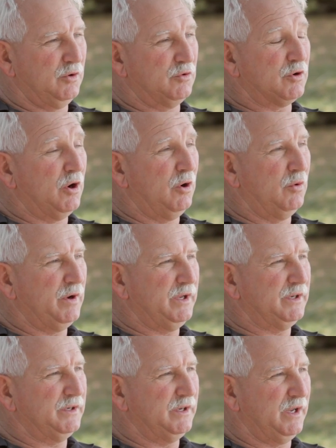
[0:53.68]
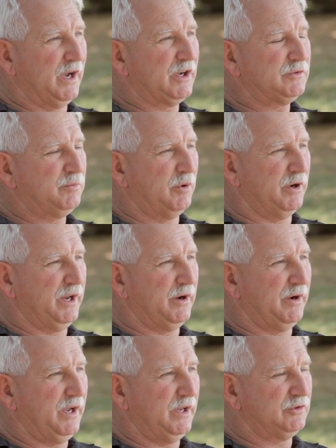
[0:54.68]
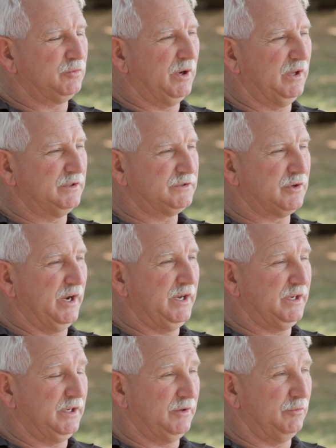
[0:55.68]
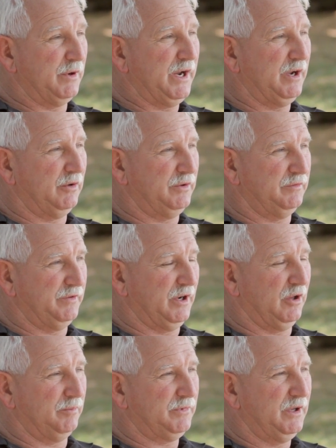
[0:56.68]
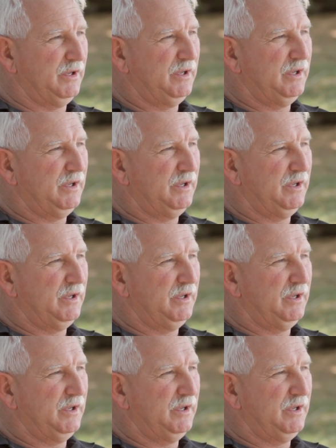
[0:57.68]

grow in export area, as well as trying to get rail developed